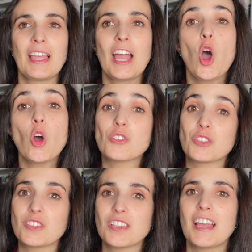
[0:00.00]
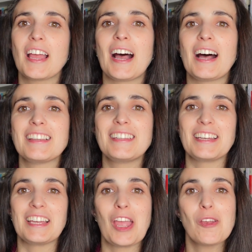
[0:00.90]
host
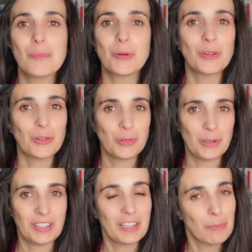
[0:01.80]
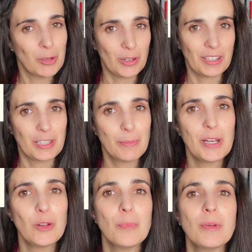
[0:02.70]
the embryo during the embryonic
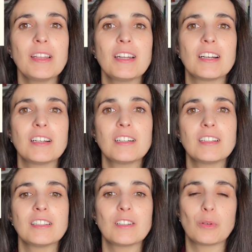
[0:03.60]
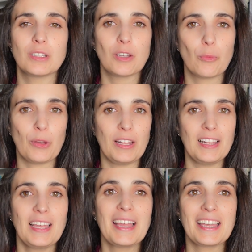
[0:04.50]
development and the one that will
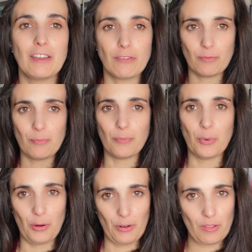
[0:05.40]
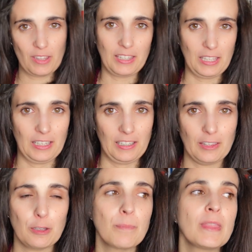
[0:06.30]
give birth in the end.
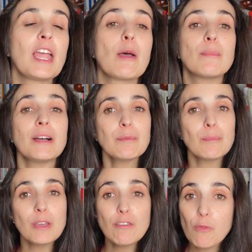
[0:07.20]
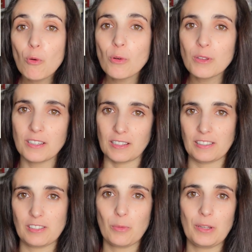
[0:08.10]
But before
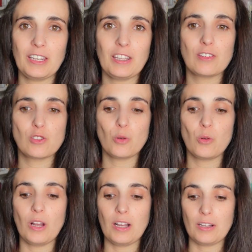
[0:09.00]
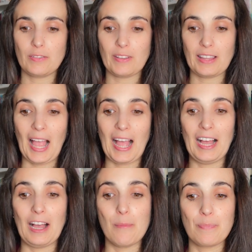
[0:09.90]
that, we need to have
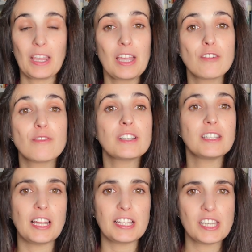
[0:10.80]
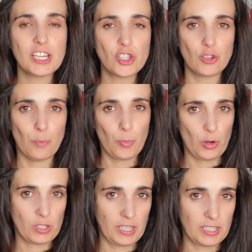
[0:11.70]
a fertilization
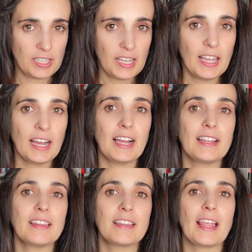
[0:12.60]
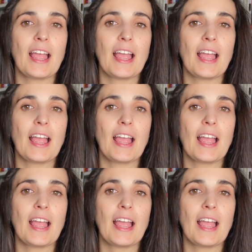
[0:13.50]
process, and